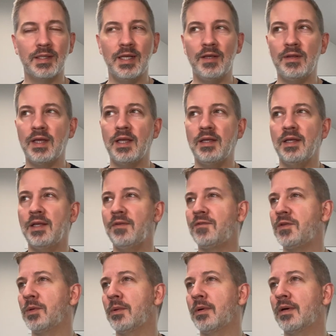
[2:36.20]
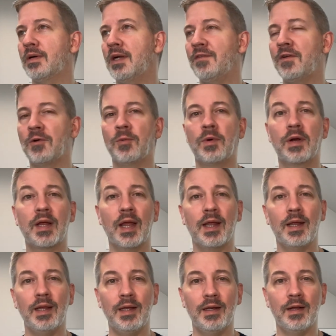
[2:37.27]
if you're
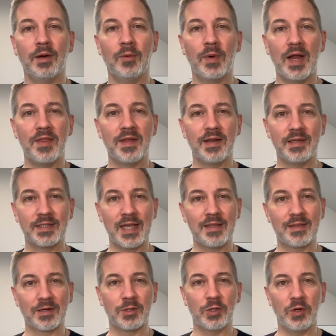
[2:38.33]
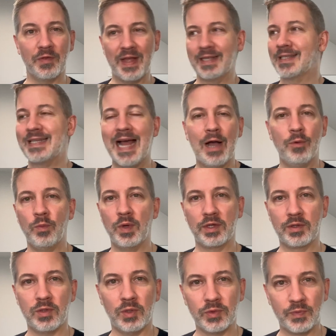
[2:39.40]
working in a way that is ethical, that's not
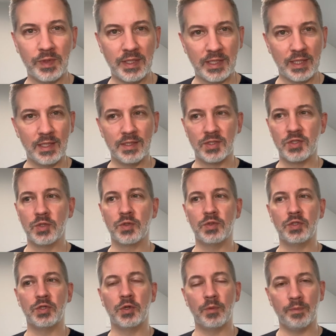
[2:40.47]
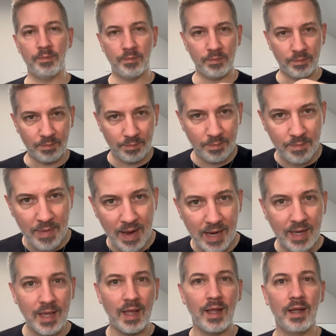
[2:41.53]
what cold reading is. You're
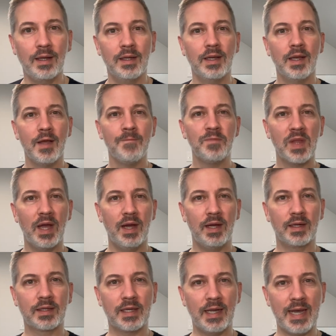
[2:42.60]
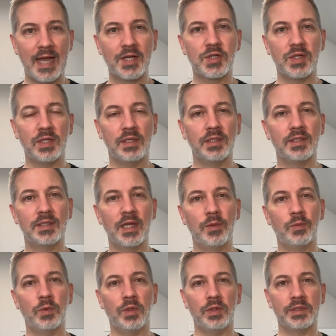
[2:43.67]
making a connection
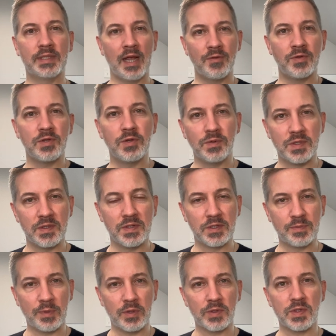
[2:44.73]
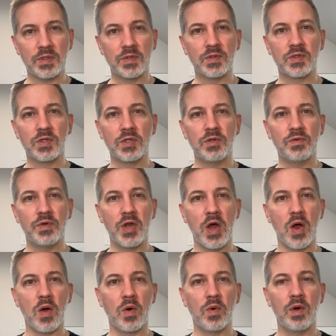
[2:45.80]
that will tether you to this person so you
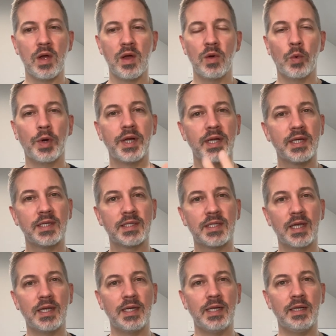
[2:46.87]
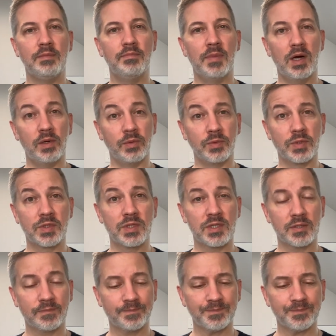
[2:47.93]
know what it is they need most.